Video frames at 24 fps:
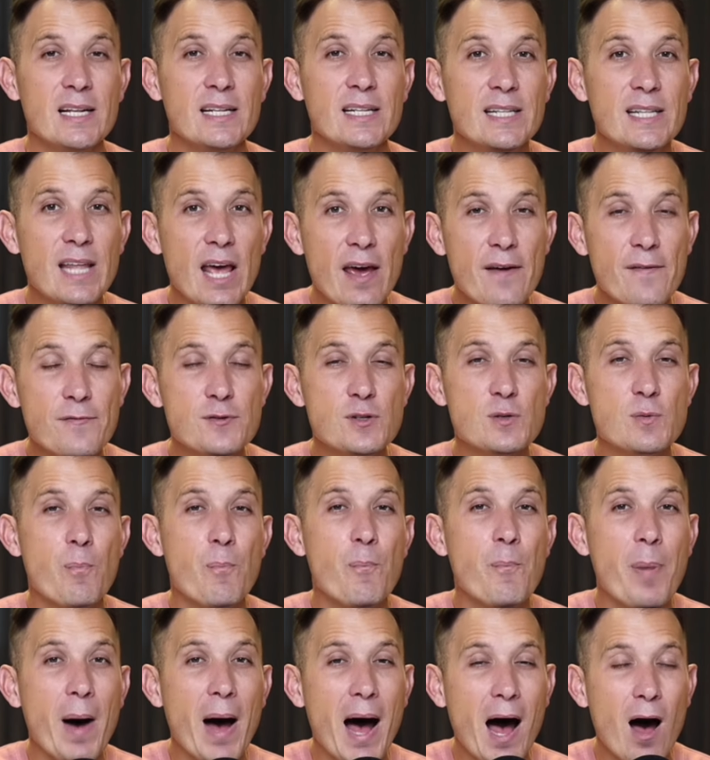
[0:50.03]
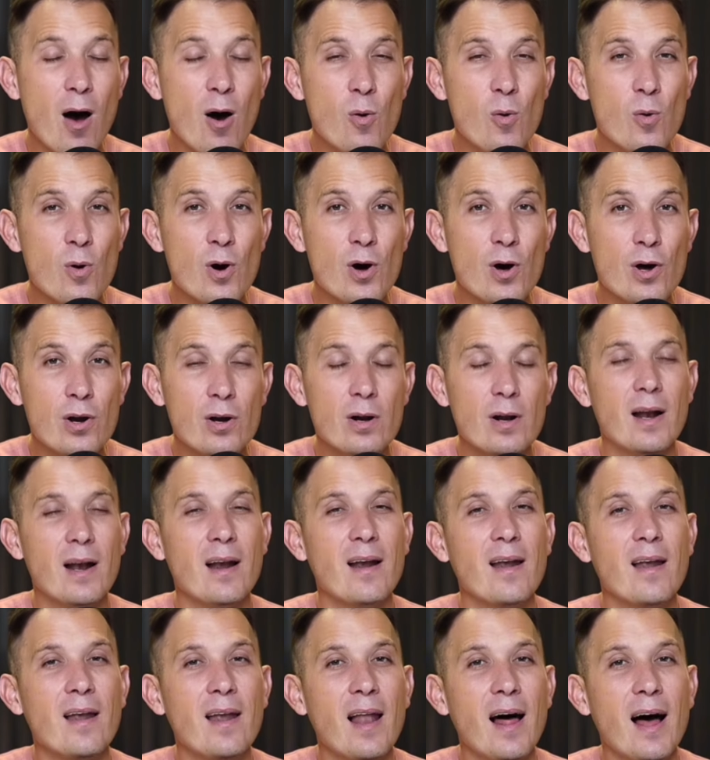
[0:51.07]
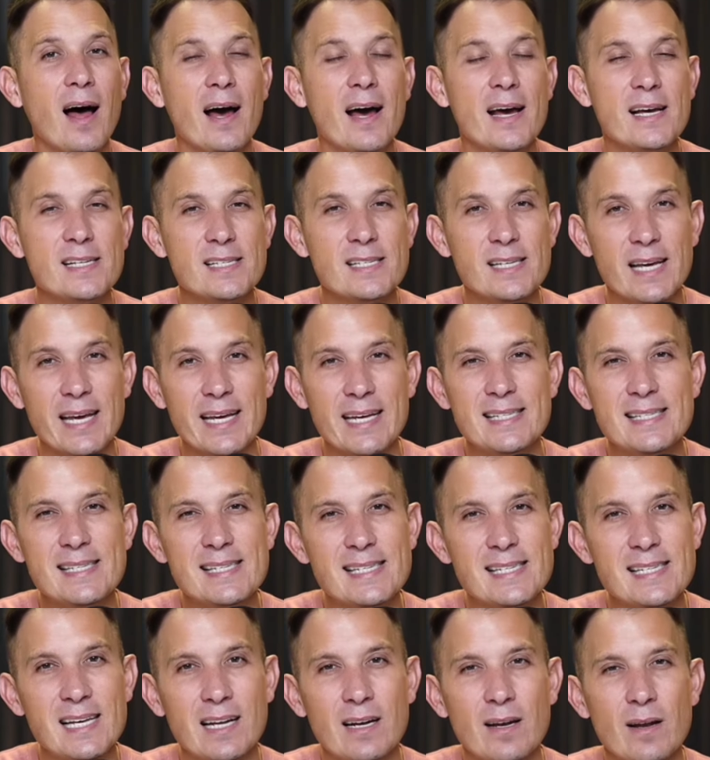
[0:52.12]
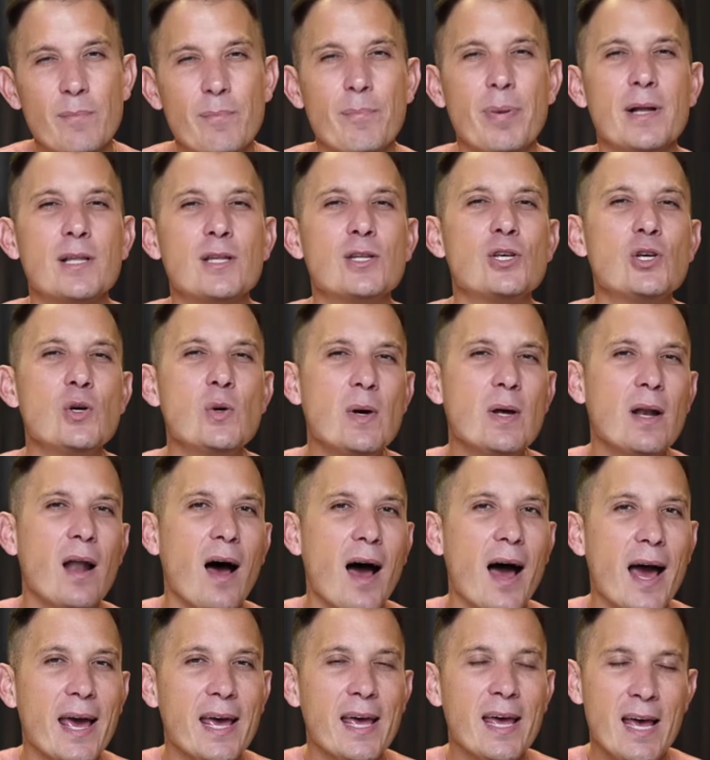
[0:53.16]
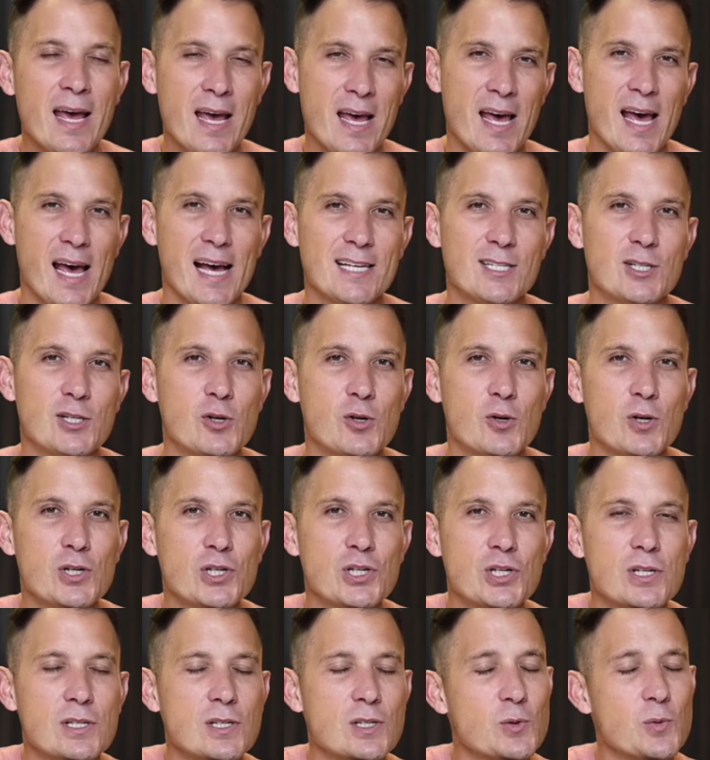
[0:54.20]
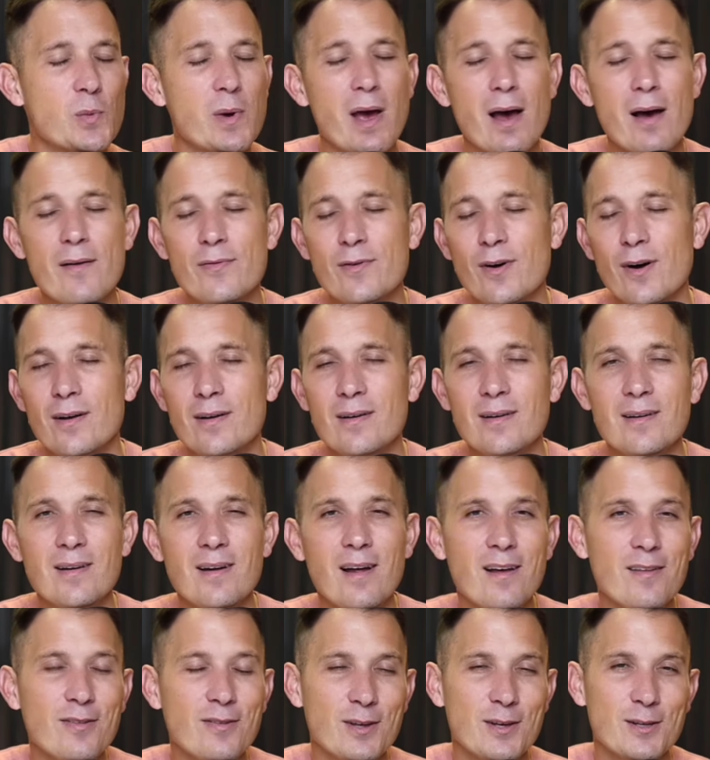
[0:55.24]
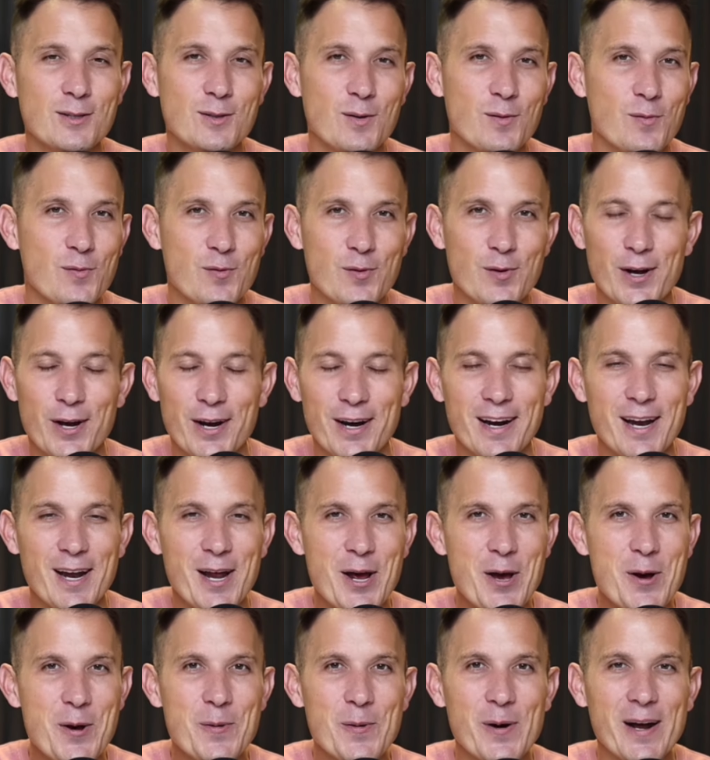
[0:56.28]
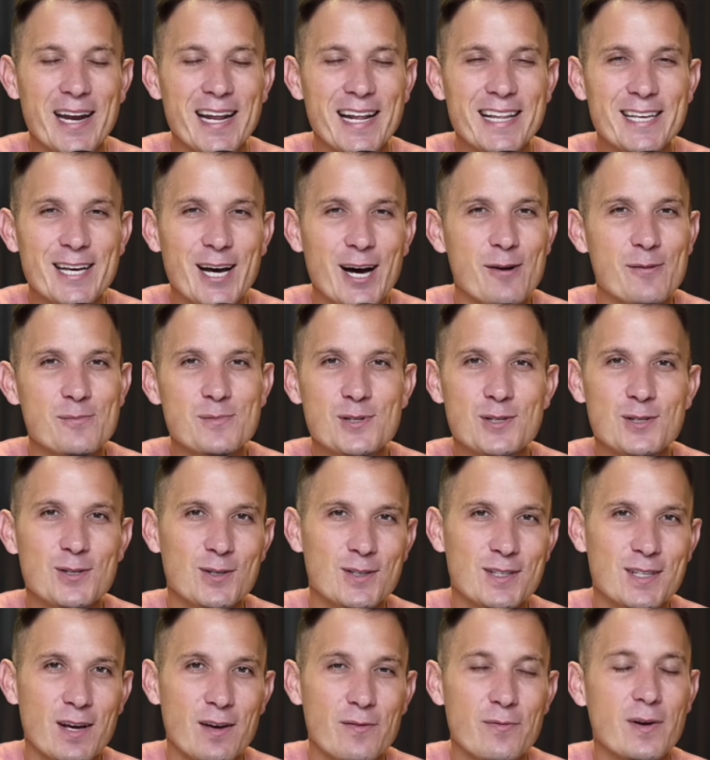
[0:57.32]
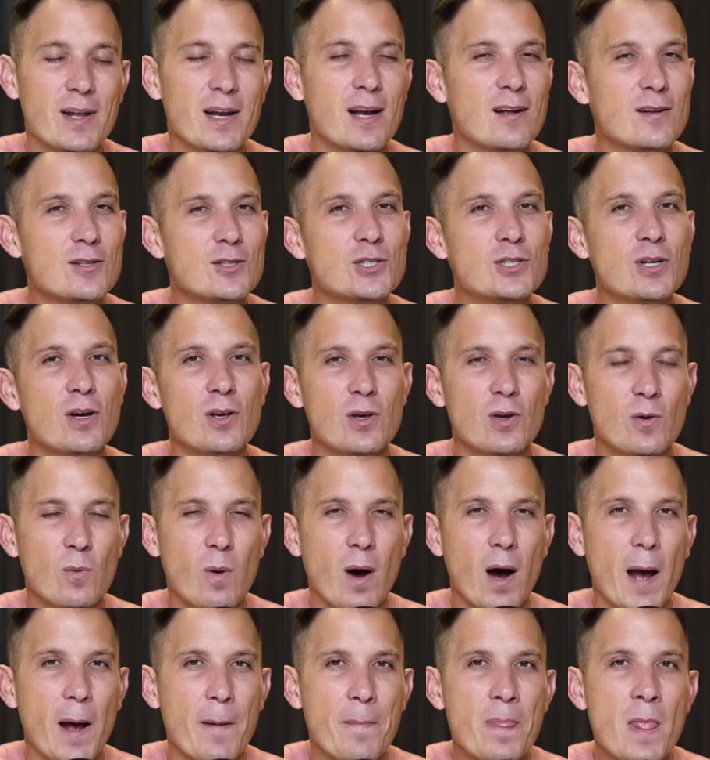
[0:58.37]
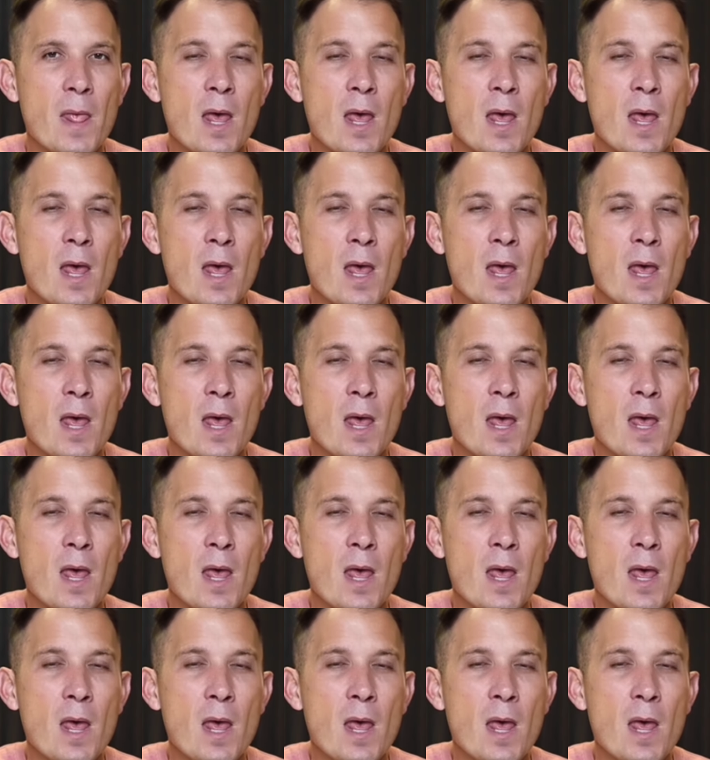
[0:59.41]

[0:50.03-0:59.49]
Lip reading: Death's power lies in sin. But you and I, as Christians, we have got nothing to fear when it comes to death. And I'll show you why.